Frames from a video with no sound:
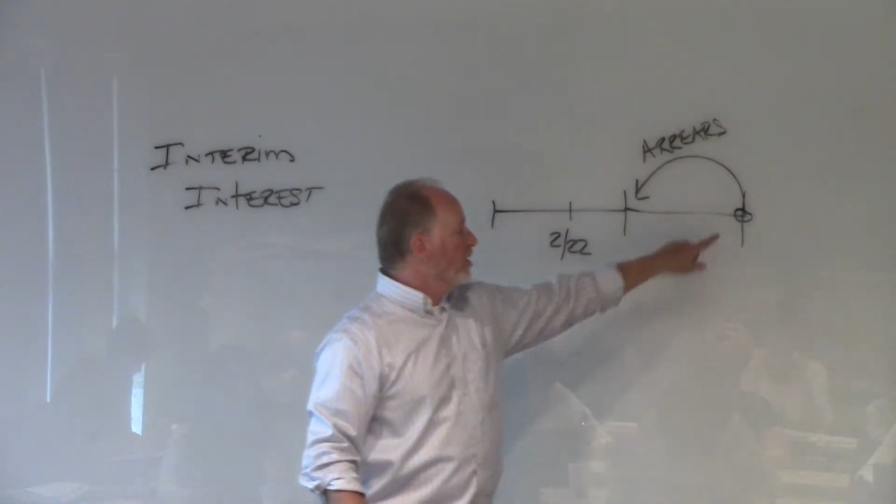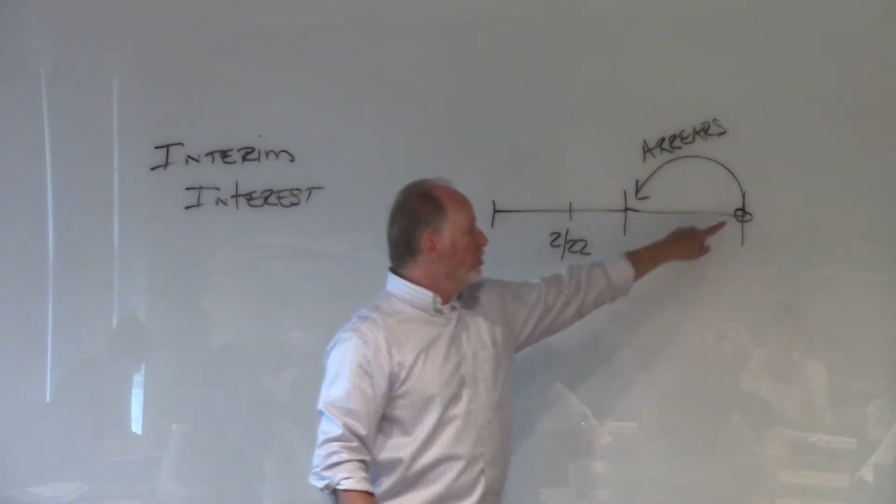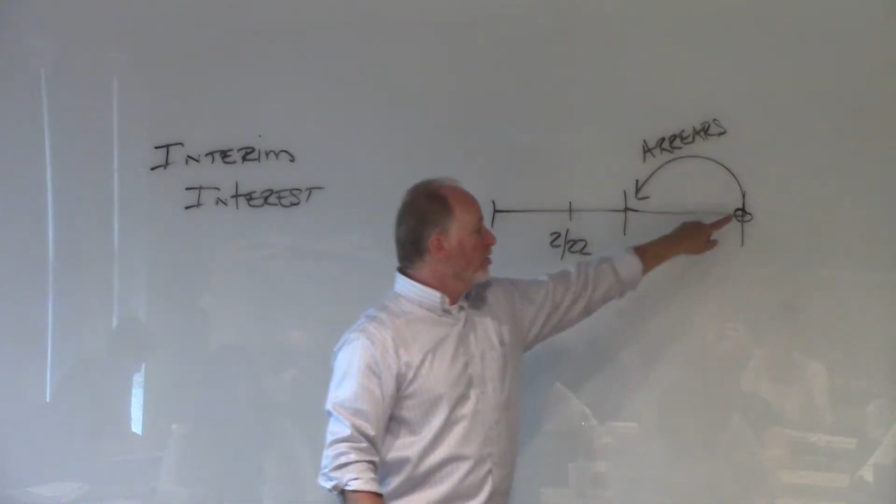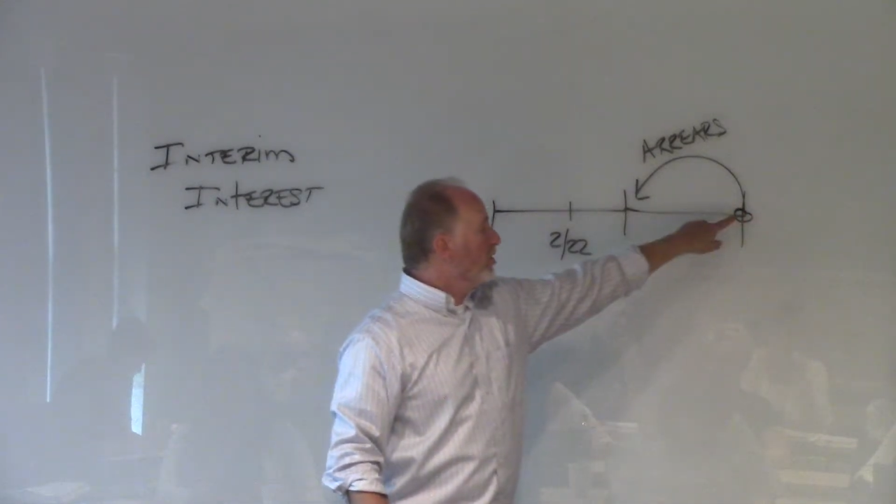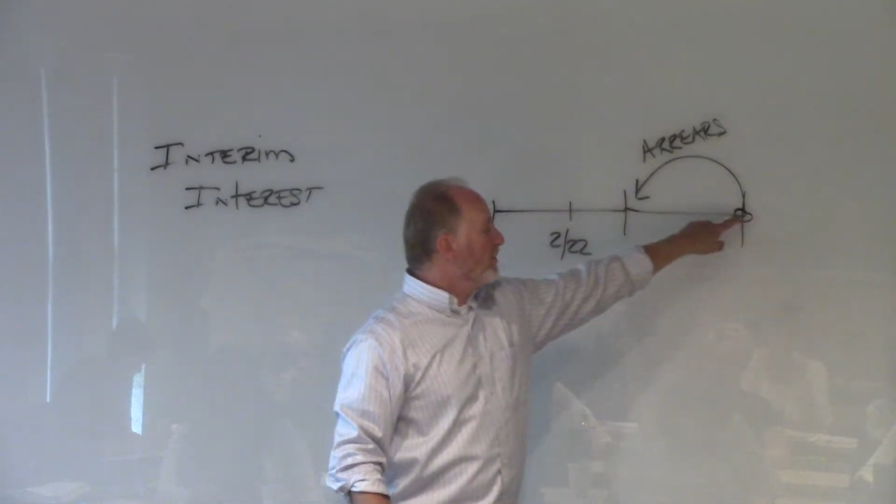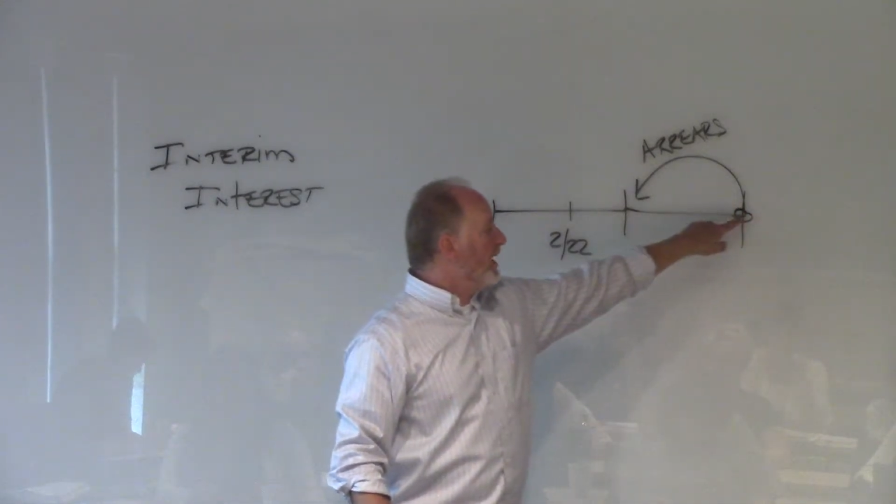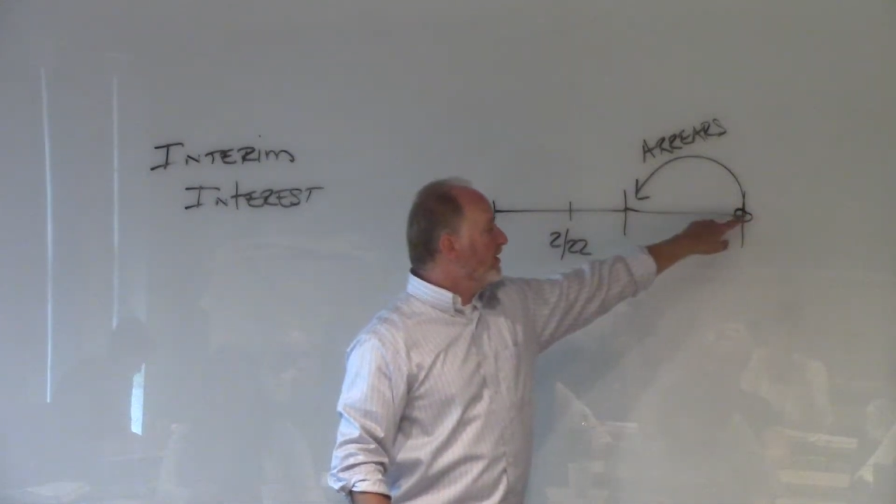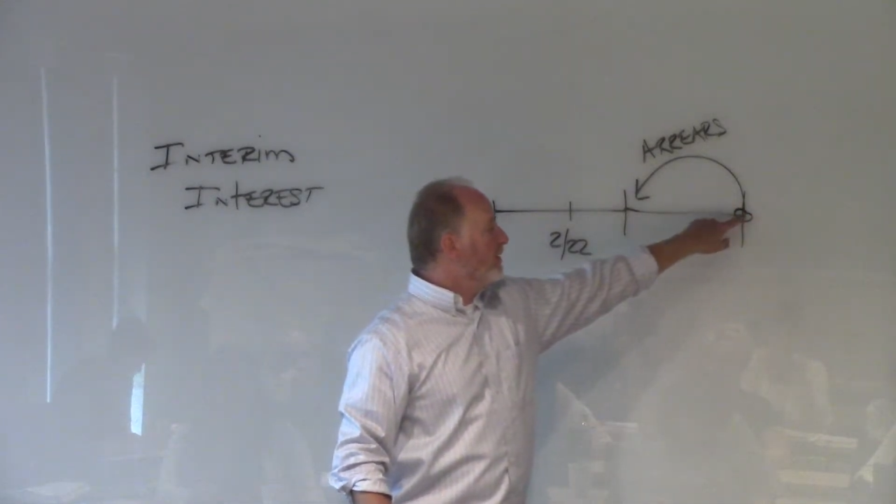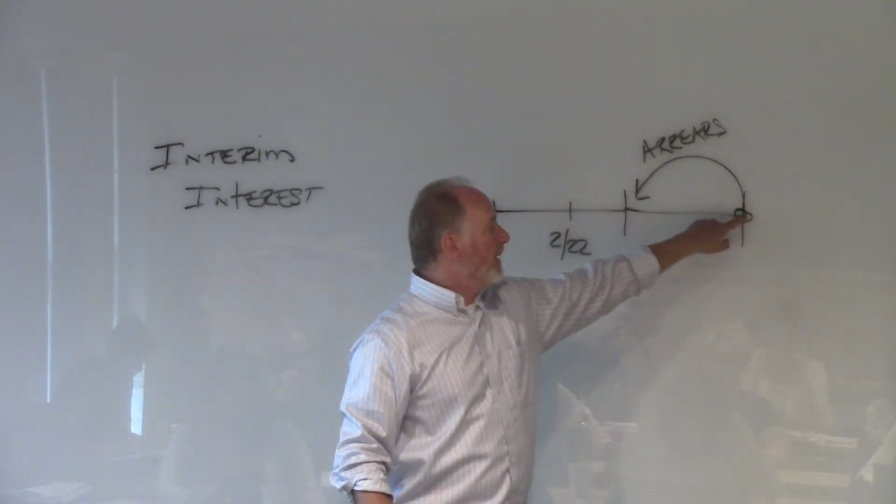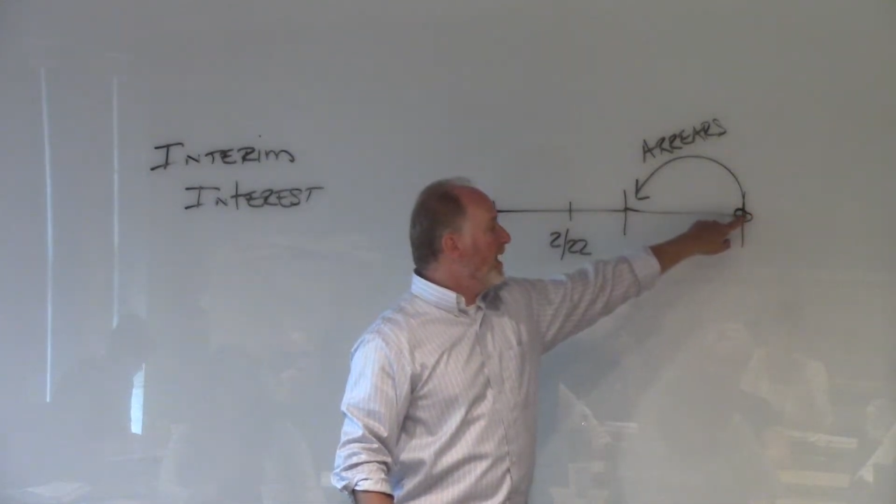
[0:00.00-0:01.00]
you're going to
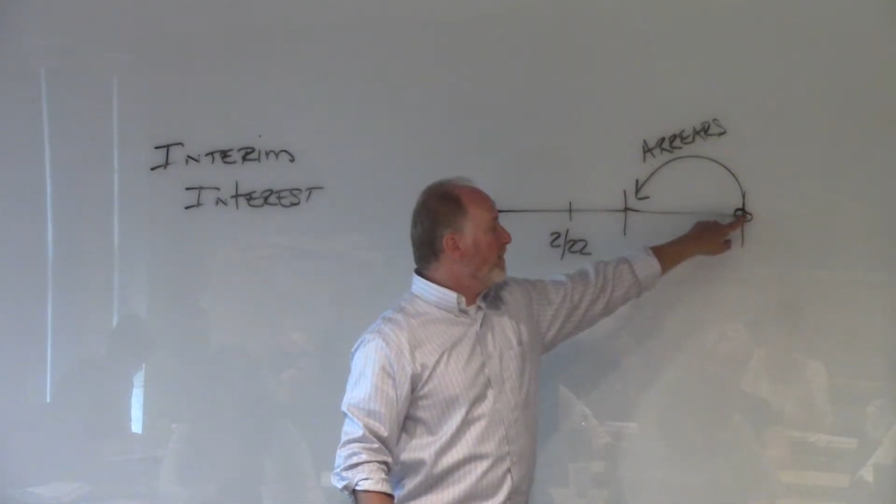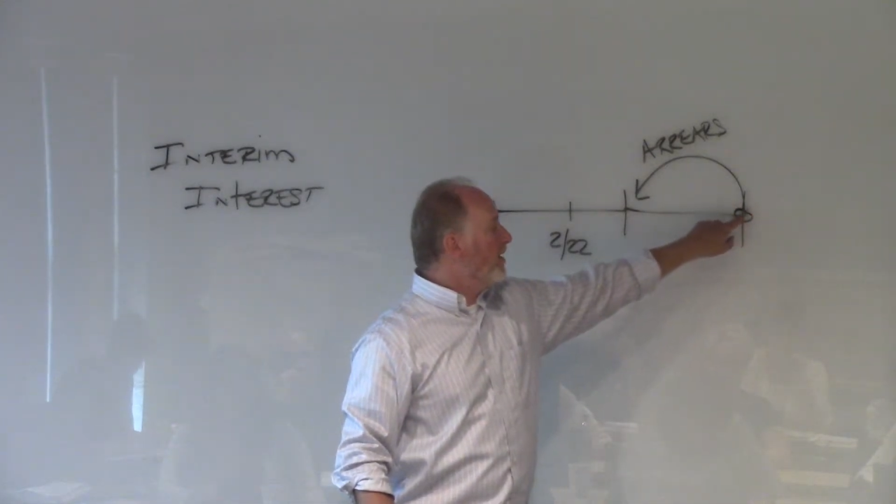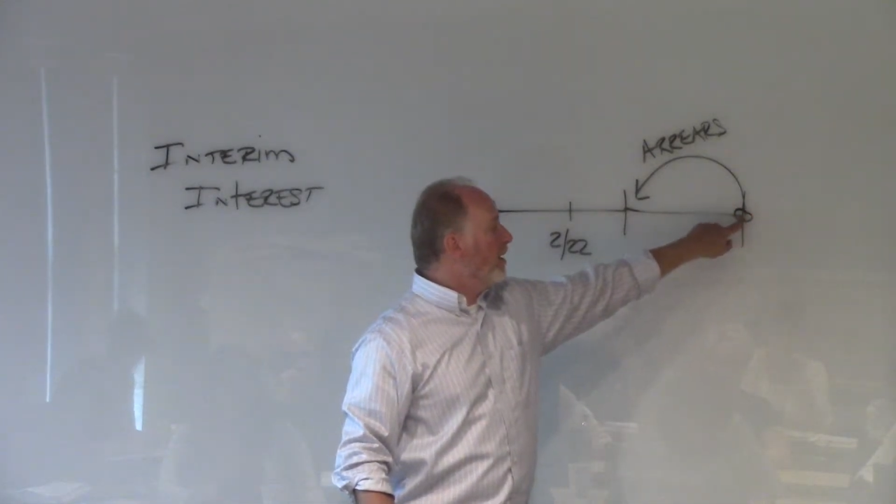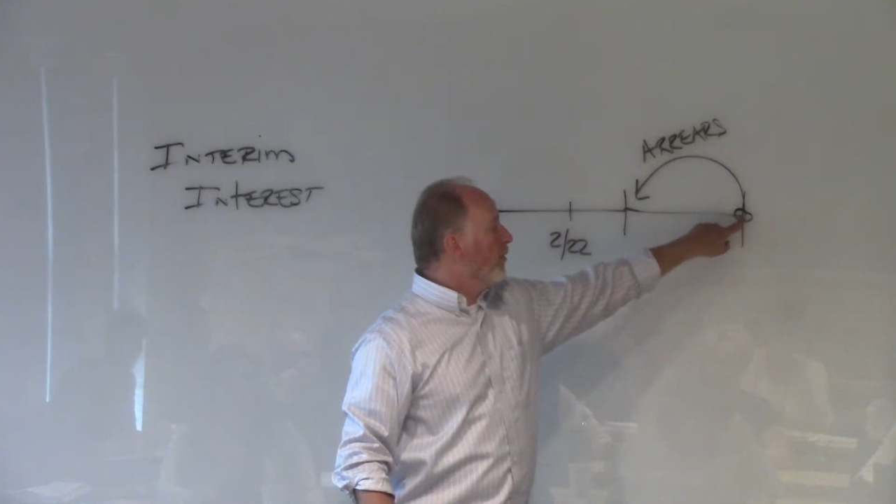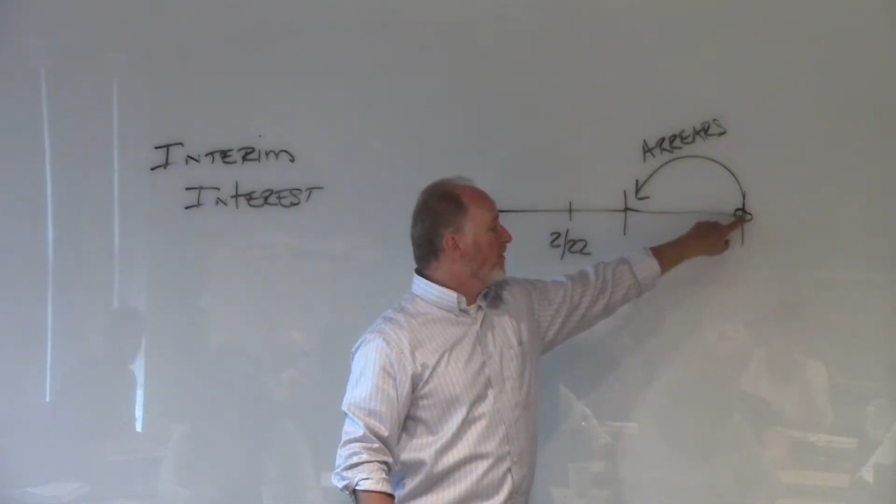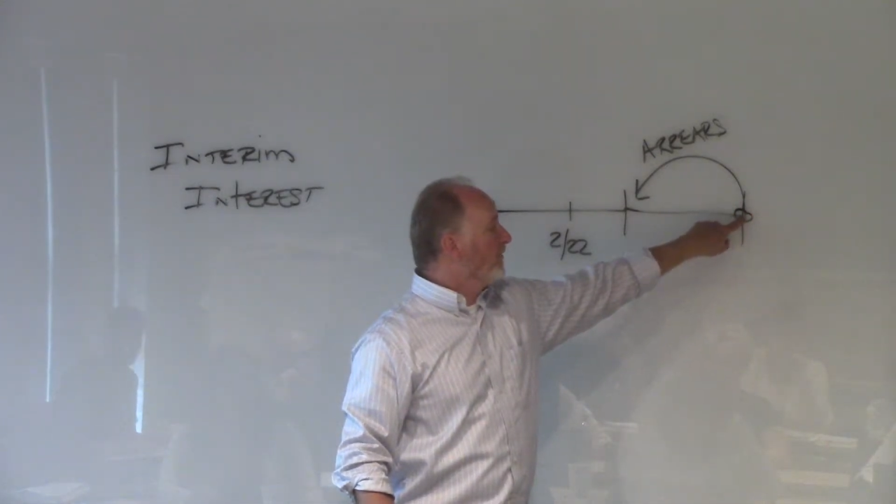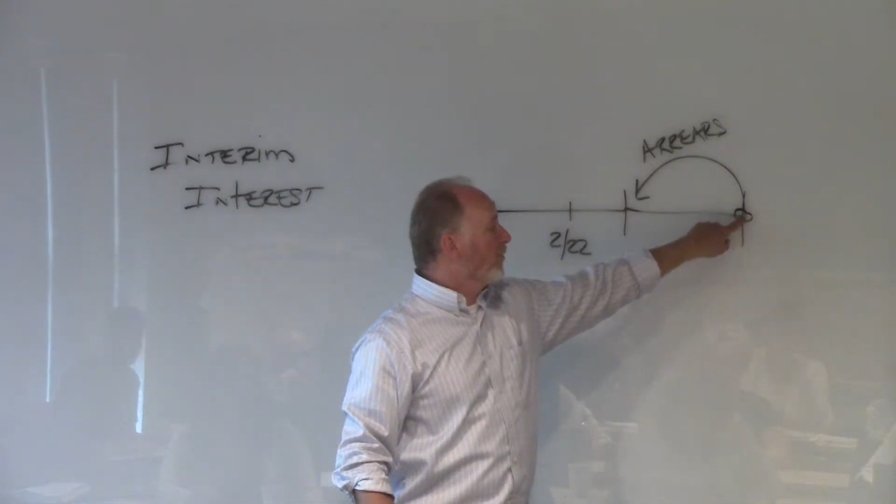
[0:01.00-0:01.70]
make the payment on the